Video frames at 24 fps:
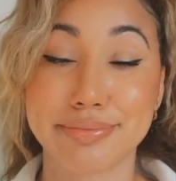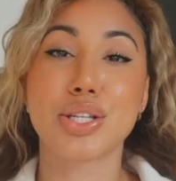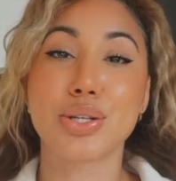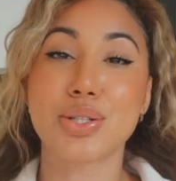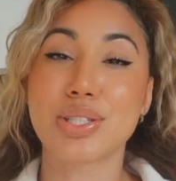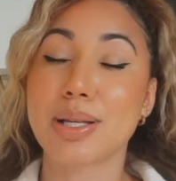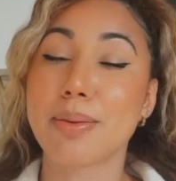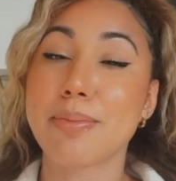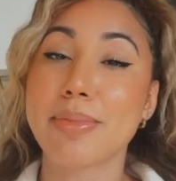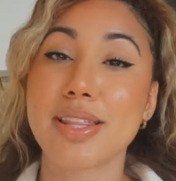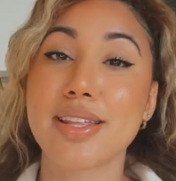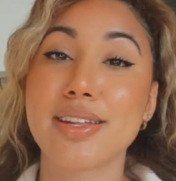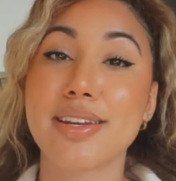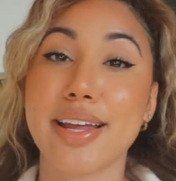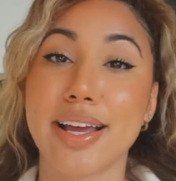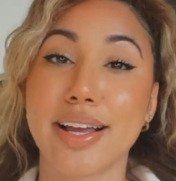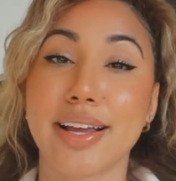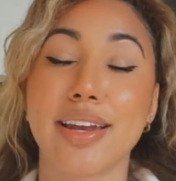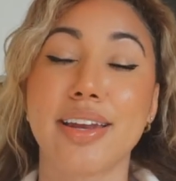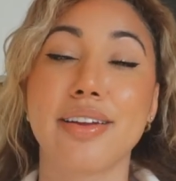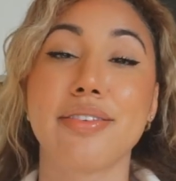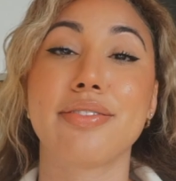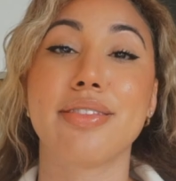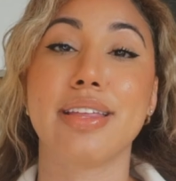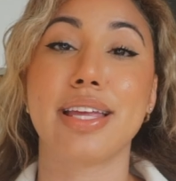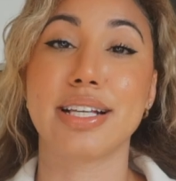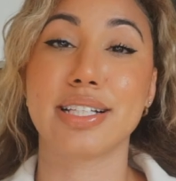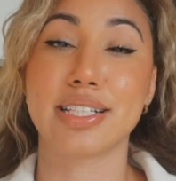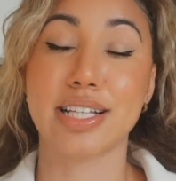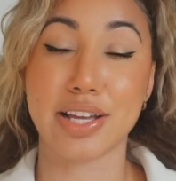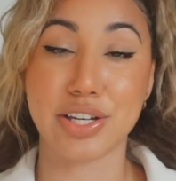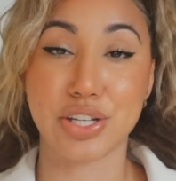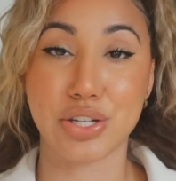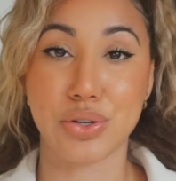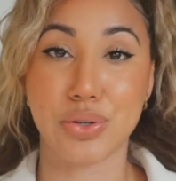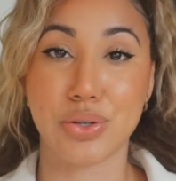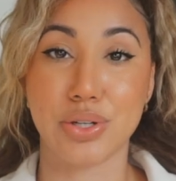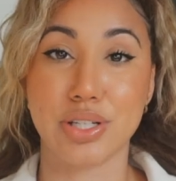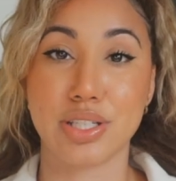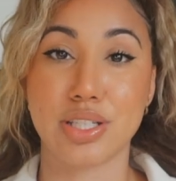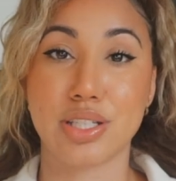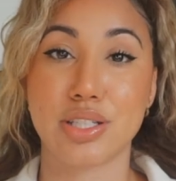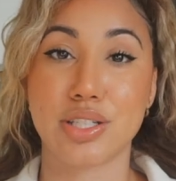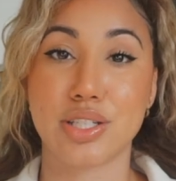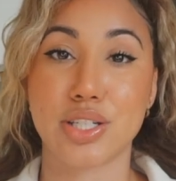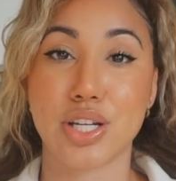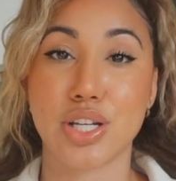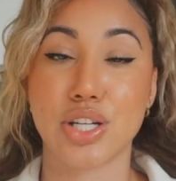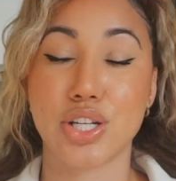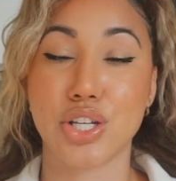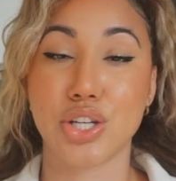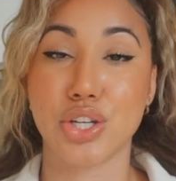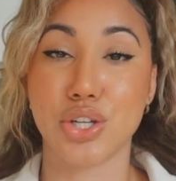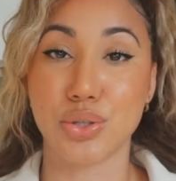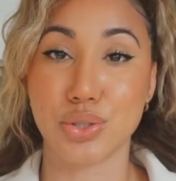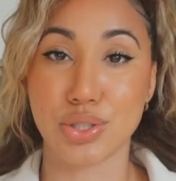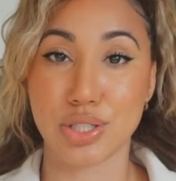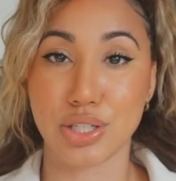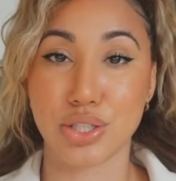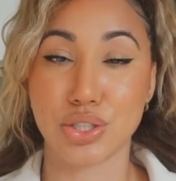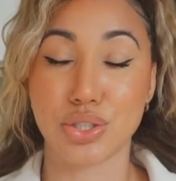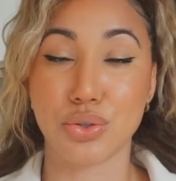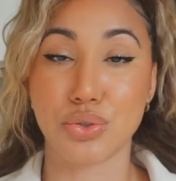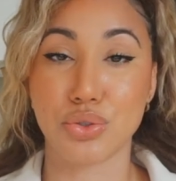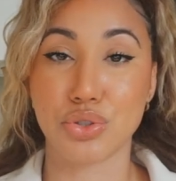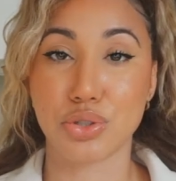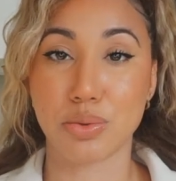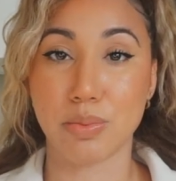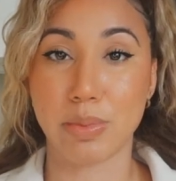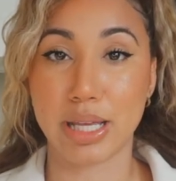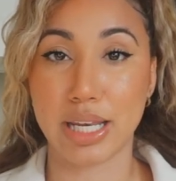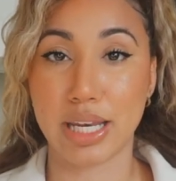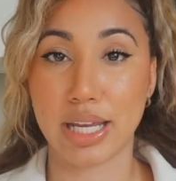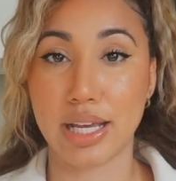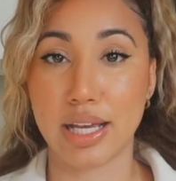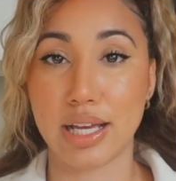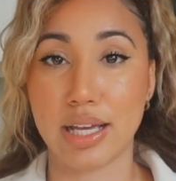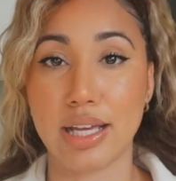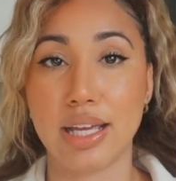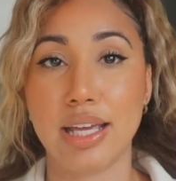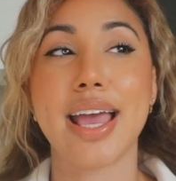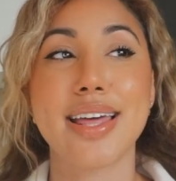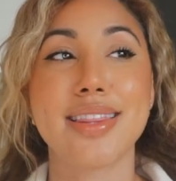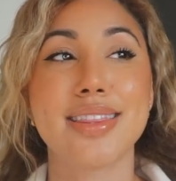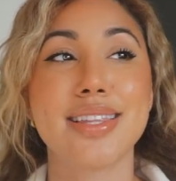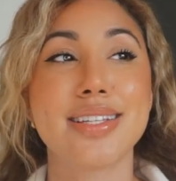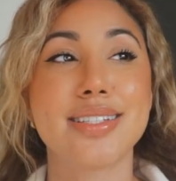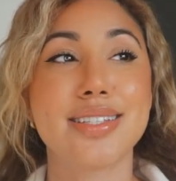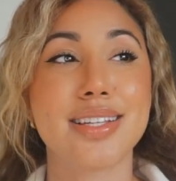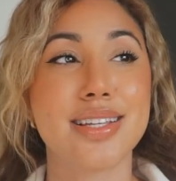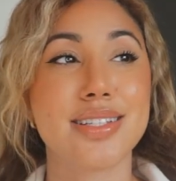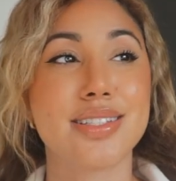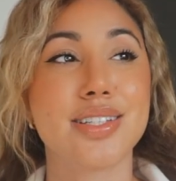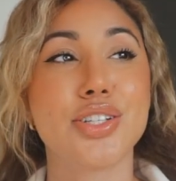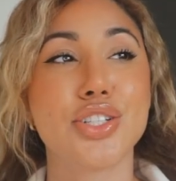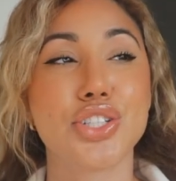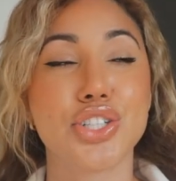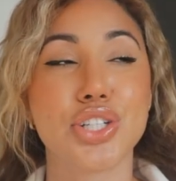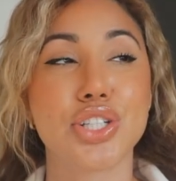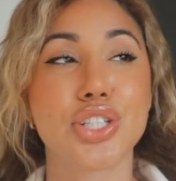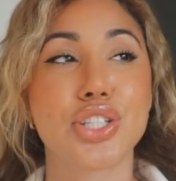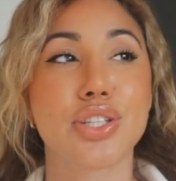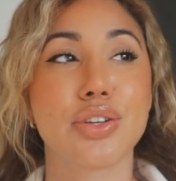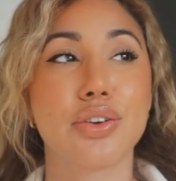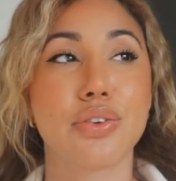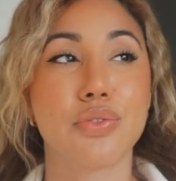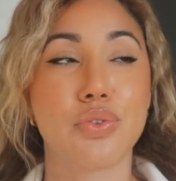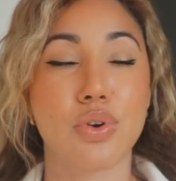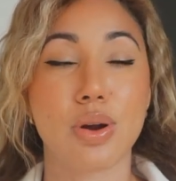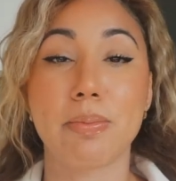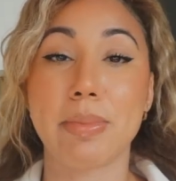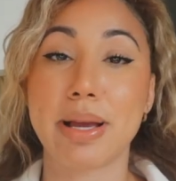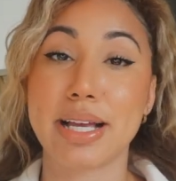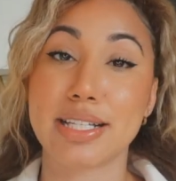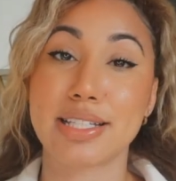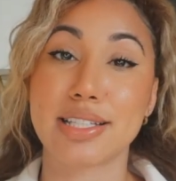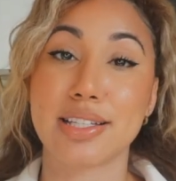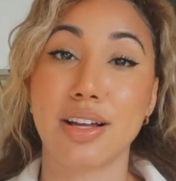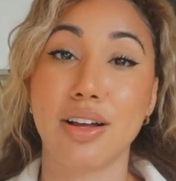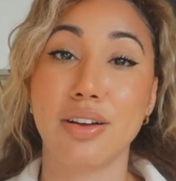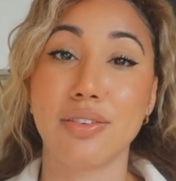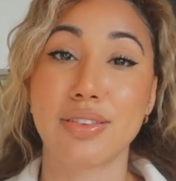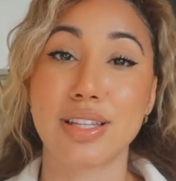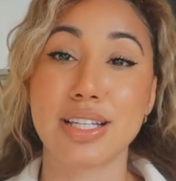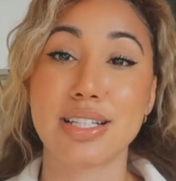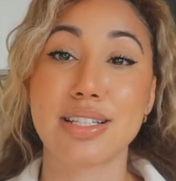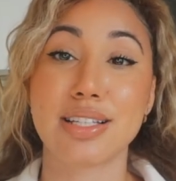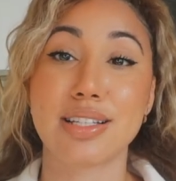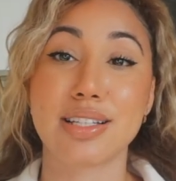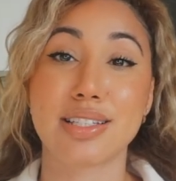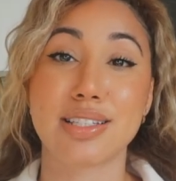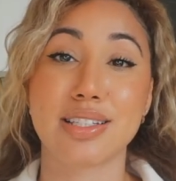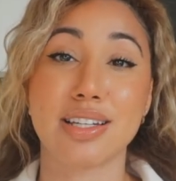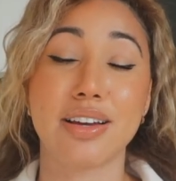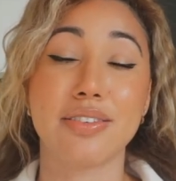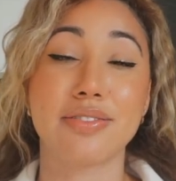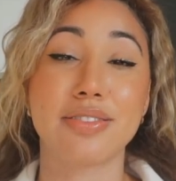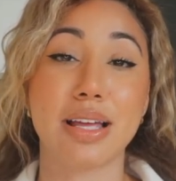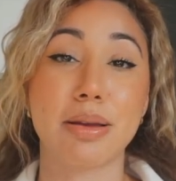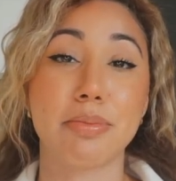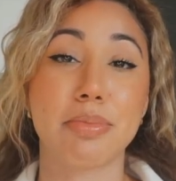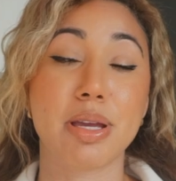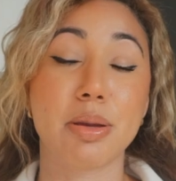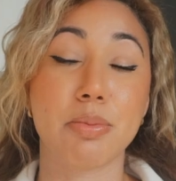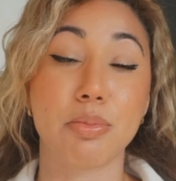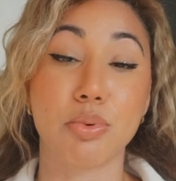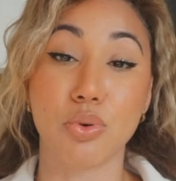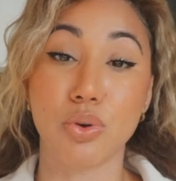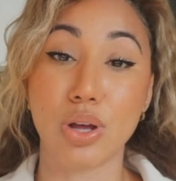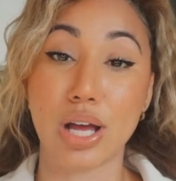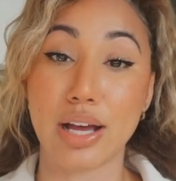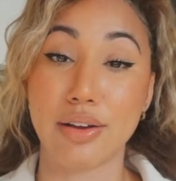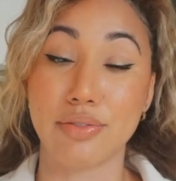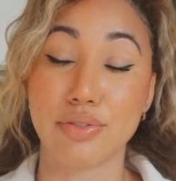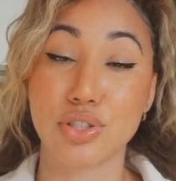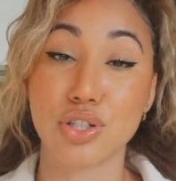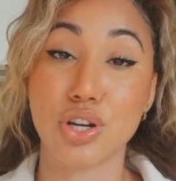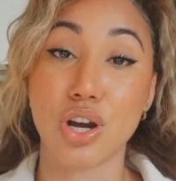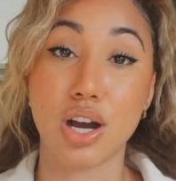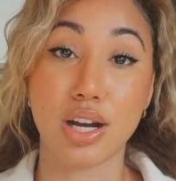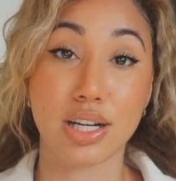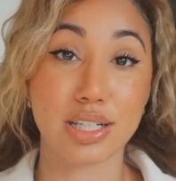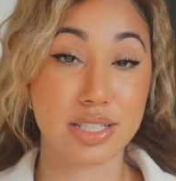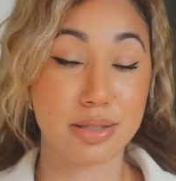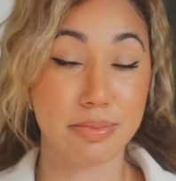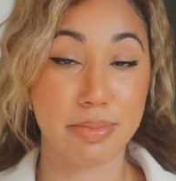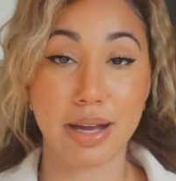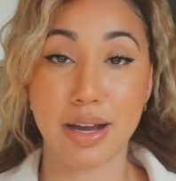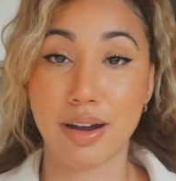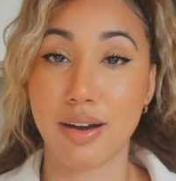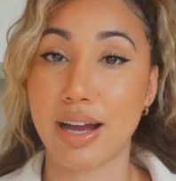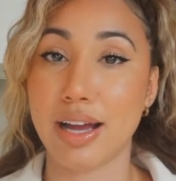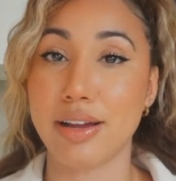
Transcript: So some of the negative things I noticed using social media, and this isn't just for myself, this is stuff that people have talked about.